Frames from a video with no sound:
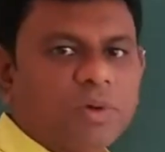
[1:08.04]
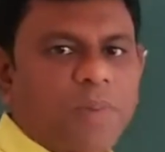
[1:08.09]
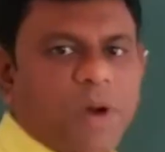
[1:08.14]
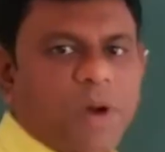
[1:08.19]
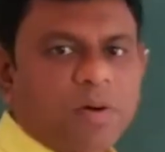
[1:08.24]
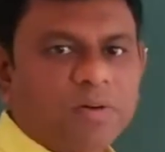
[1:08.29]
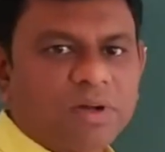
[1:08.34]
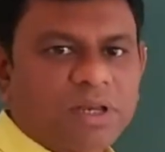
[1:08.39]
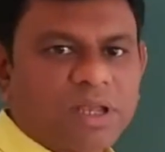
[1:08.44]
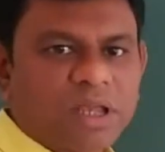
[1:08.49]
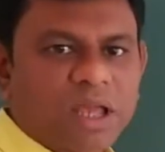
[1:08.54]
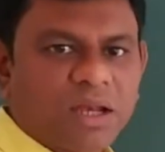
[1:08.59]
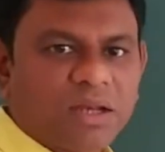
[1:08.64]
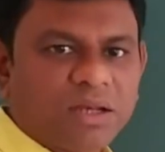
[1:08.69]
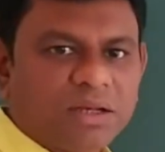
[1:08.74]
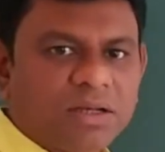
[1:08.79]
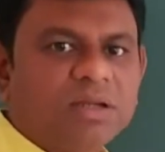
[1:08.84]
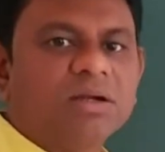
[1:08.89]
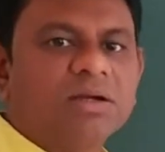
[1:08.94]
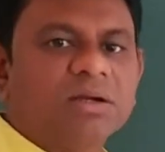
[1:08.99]
power
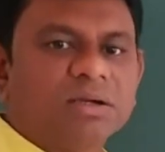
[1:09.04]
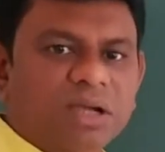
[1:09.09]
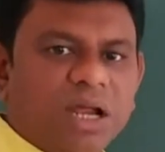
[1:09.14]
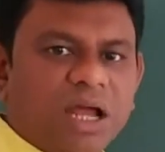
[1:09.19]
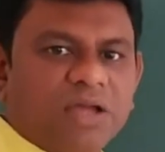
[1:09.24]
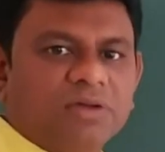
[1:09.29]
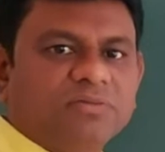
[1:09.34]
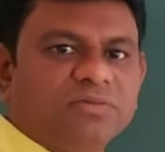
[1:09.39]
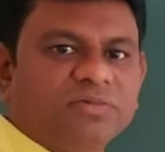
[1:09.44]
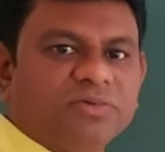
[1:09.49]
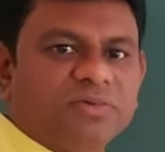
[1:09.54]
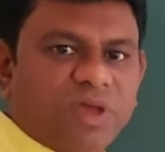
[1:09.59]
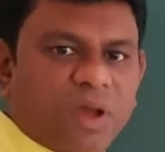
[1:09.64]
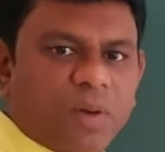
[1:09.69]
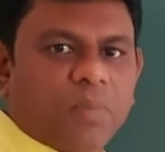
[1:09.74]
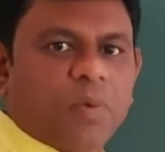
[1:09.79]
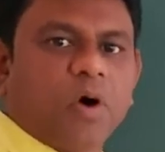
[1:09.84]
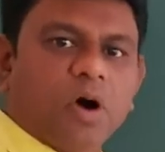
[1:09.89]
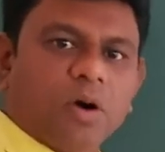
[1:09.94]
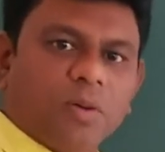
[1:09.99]
n times
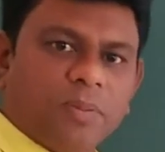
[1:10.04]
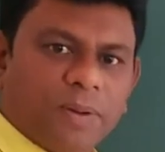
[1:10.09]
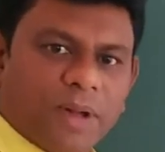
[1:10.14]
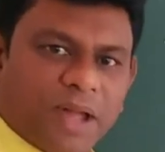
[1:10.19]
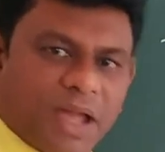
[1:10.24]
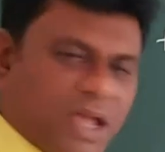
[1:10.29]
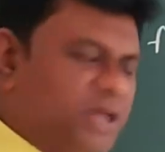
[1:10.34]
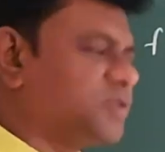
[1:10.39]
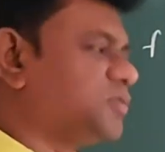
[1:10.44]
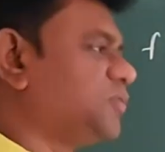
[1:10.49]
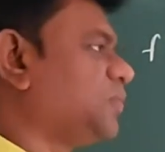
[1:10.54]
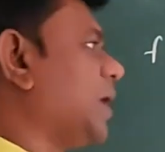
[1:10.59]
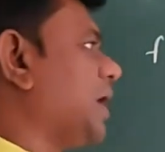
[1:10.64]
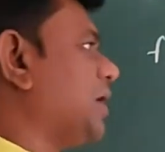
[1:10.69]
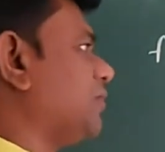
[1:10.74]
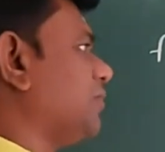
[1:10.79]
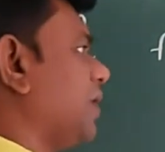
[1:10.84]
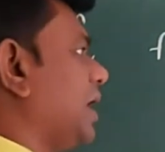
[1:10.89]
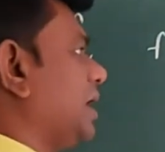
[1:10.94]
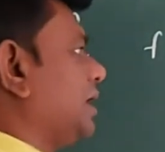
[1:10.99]
f of x by
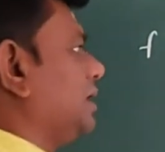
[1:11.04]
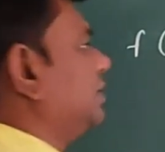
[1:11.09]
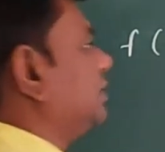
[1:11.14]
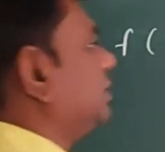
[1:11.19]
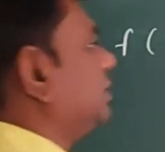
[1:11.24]
y.